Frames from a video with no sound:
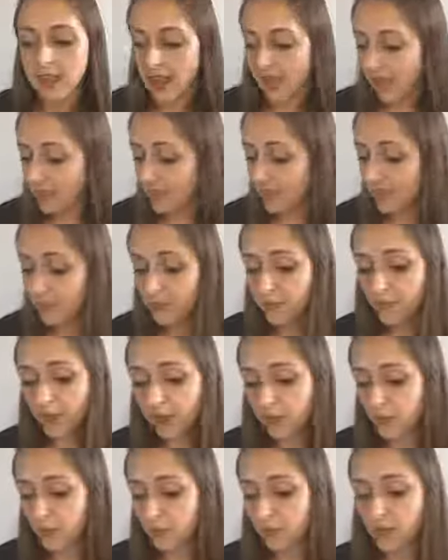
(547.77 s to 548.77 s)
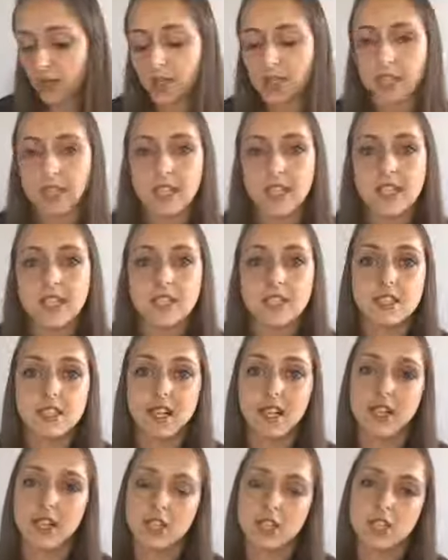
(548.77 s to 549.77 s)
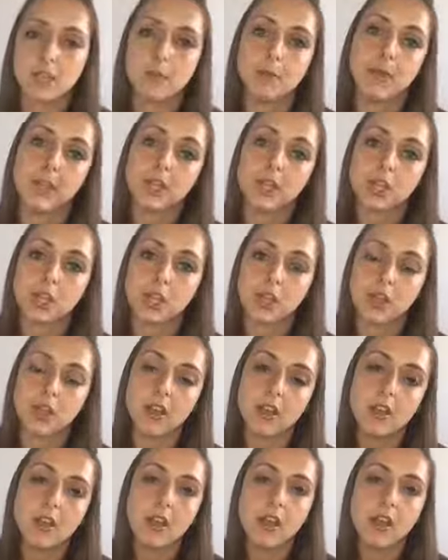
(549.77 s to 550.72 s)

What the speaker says: And then the final one is to actually make sure